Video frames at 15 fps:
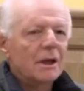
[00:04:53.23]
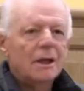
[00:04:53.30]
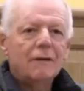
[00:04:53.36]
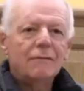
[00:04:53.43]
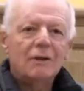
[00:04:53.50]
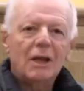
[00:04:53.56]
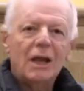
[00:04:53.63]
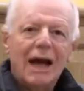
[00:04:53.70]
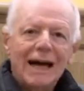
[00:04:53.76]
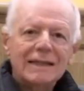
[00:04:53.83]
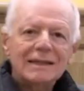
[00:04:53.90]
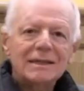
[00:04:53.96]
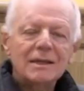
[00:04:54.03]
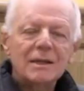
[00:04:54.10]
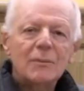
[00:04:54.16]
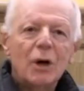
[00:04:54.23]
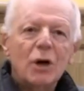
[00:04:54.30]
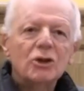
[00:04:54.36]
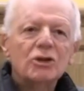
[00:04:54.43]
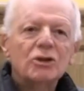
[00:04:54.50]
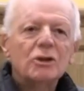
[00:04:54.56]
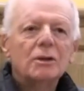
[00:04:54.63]
If it likes the
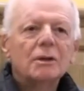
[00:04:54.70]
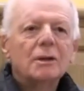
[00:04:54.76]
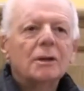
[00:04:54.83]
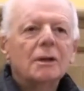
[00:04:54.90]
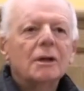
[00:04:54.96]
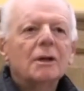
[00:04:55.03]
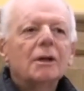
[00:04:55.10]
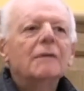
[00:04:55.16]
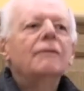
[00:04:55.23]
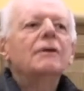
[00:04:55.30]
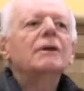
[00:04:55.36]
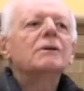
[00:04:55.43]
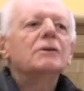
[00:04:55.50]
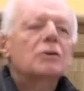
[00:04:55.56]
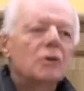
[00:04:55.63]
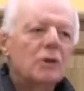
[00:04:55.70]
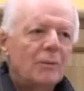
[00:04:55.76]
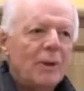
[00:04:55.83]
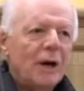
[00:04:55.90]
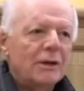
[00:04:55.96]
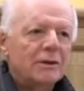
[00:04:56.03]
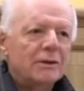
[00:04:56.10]
emotion, it feels good
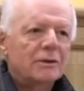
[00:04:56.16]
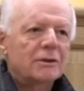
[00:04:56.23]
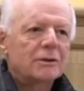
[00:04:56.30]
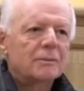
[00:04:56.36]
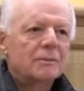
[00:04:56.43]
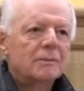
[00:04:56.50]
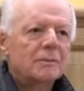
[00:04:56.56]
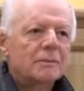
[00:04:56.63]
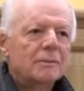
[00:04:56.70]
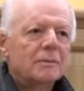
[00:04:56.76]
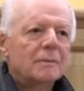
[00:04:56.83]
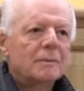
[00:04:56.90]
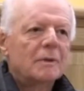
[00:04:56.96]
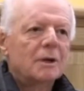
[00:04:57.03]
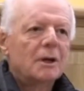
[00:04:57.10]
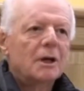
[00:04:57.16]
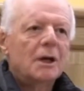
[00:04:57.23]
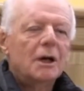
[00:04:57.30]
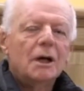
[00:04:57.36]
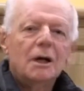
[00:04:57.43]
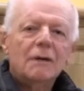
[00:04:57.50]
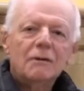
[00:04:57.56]
about
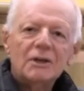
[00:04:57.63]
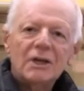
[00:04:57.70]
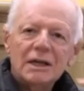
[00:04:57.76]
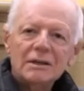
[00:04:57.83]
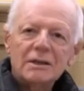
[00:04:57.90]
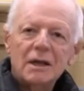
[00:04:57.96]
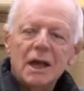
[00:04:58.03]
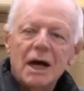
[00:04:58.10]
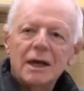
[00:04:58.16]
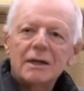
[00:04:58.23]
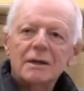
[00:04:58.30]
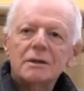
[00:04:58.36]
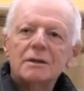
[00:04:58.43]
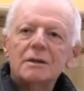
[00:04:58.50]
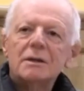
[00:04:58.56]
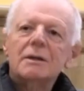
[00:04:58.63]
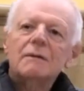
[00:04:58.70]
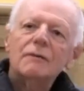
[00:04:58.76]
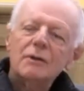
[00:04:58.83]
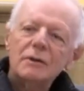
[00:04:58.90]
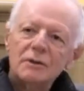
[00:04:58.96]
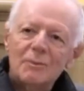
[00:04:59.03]
it. If it doesn't like it, it
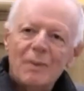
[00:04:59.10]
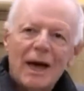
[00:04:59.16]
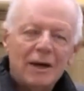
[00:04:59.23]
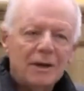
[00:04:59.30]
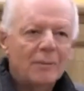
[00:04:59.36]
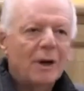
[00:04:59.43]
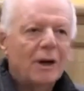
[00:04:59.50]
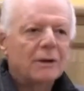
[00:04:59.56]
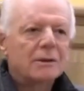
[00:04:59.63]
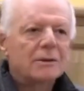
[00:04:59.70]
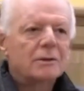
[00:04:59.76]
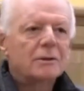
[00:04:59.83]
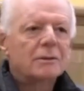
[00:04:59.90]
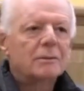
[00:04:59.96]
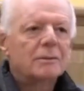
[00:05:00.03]
feels bad about it.